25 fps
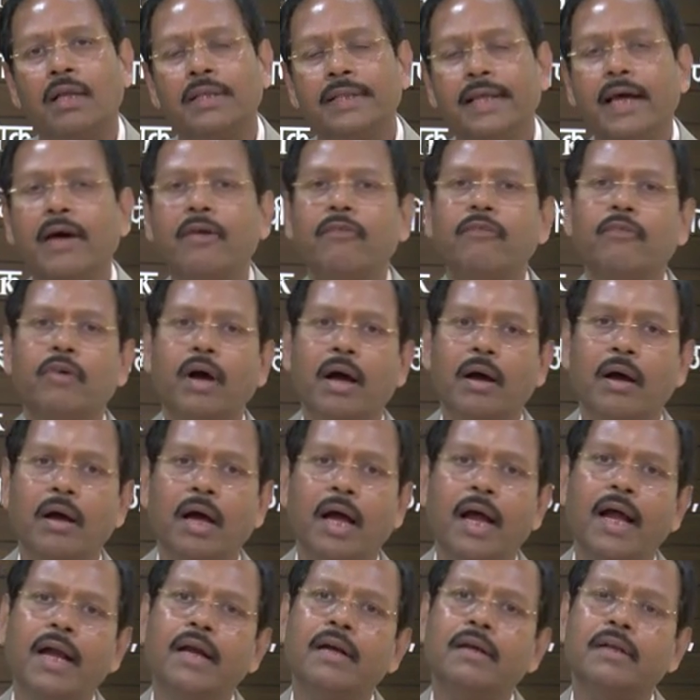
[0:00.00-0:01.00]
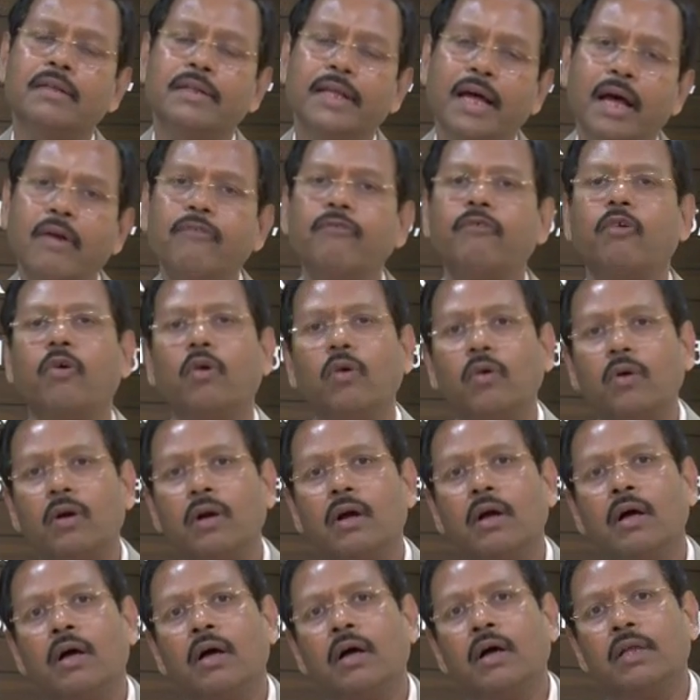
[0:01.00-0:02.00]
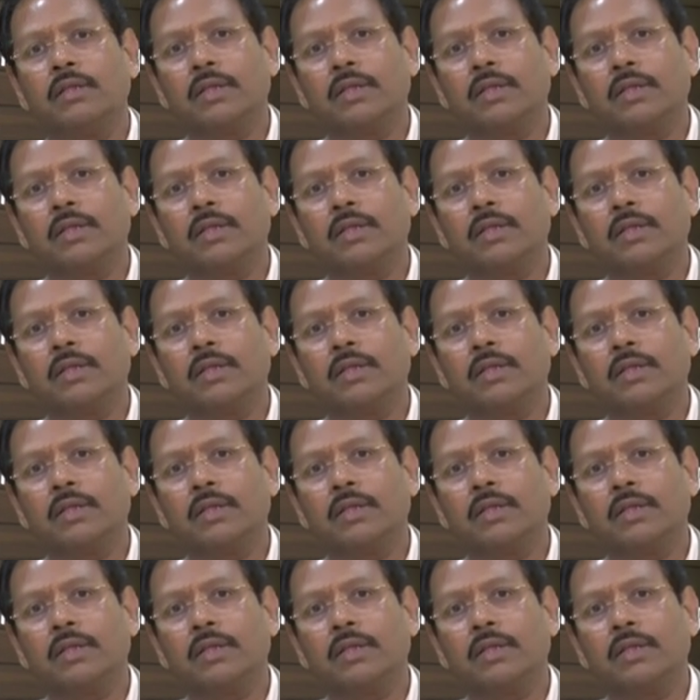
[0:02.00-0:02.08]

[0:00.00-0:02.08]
and therefore